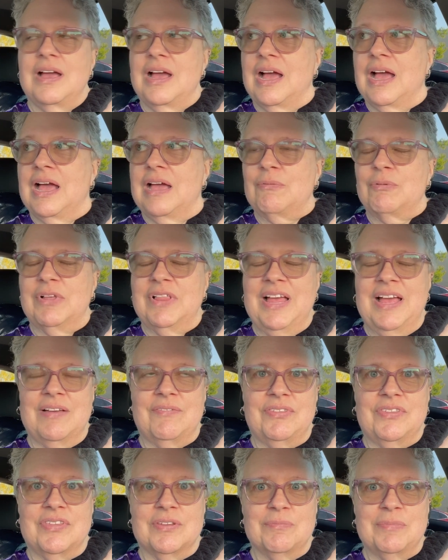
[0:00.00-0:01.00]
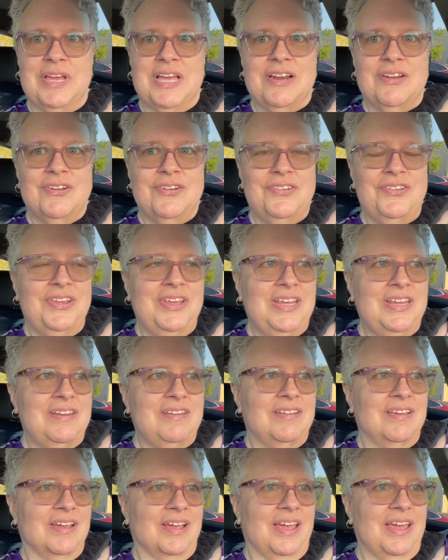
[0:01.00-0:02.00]
I will have some energy
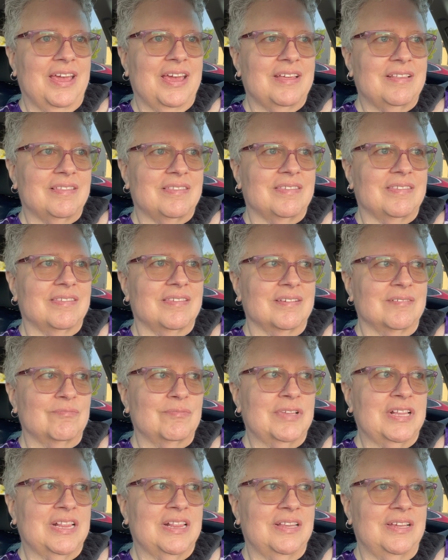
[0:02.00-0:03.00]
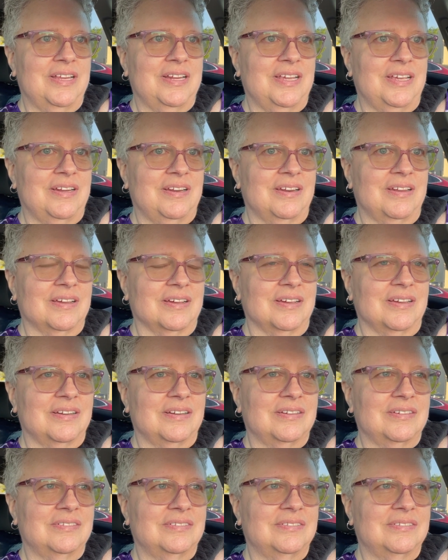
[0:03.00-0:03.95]
to get some cleaning done,